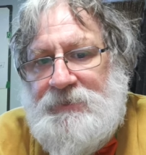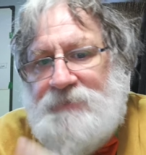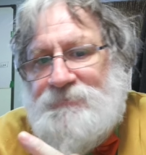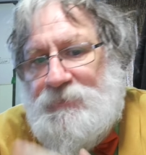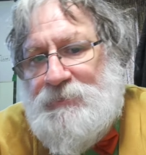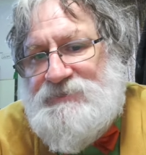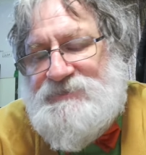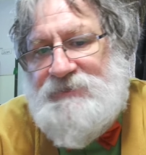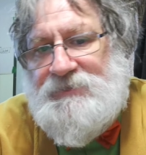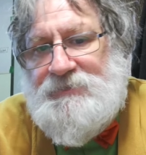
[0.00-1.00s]
and following
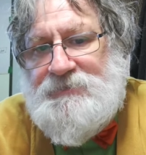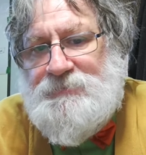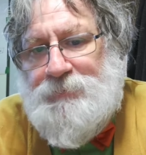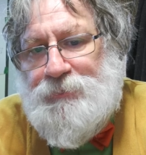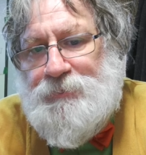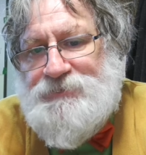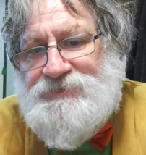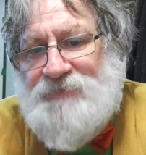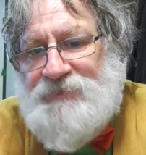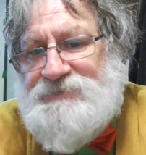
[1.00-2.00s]
stark
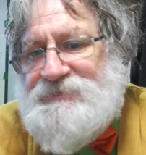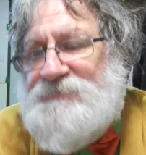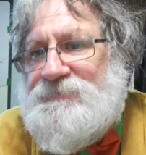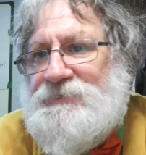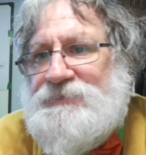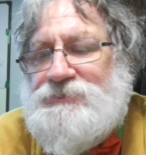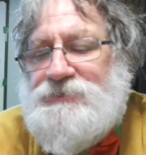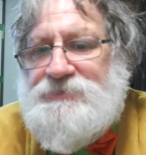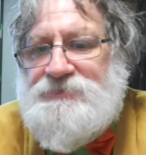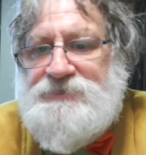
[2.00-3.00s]
reports of unsafe
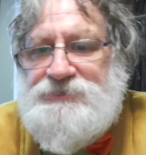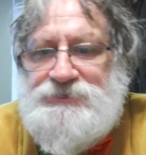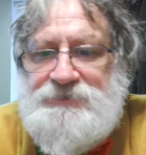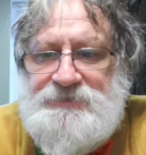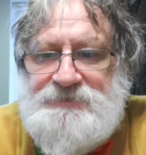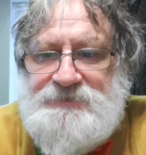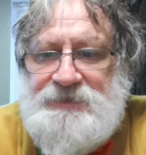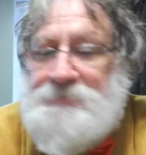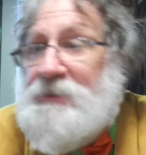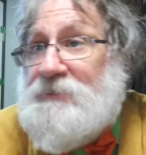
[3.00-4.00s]
conditions, she's
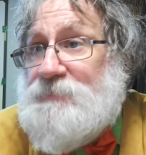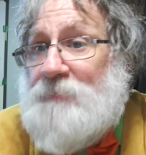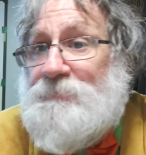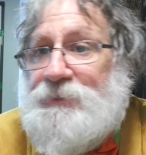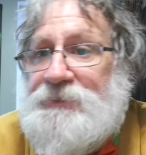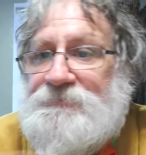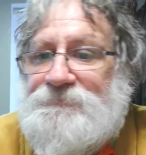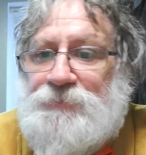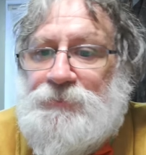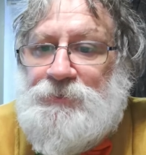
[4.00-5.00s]
earmarked
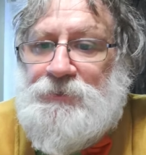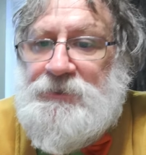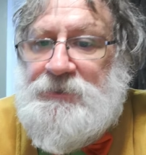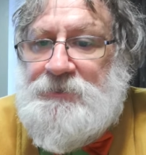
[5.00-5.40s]
£1.4